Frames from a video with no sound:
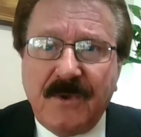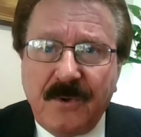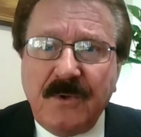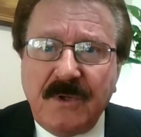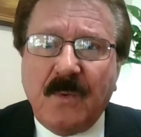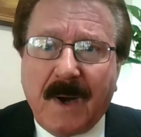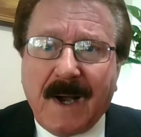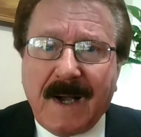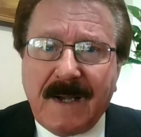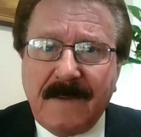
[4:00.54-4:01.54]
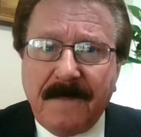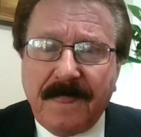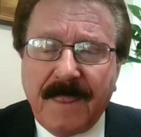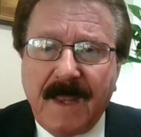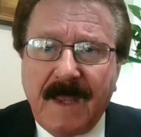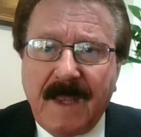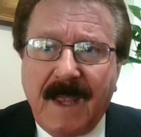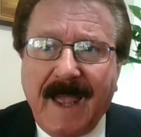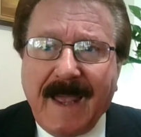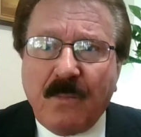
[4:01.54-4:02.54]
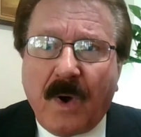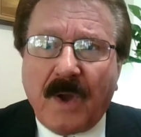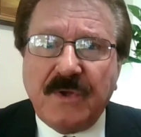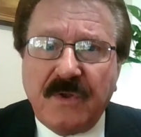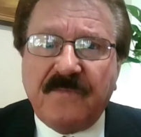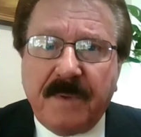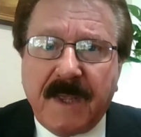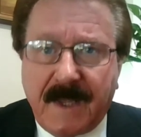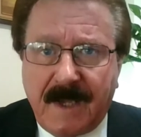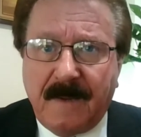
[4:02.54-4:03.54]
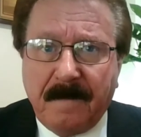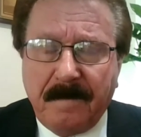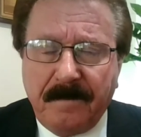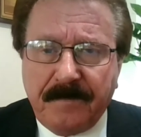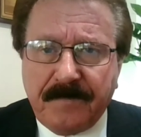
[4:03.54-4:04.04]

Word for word: who you are and what you've become.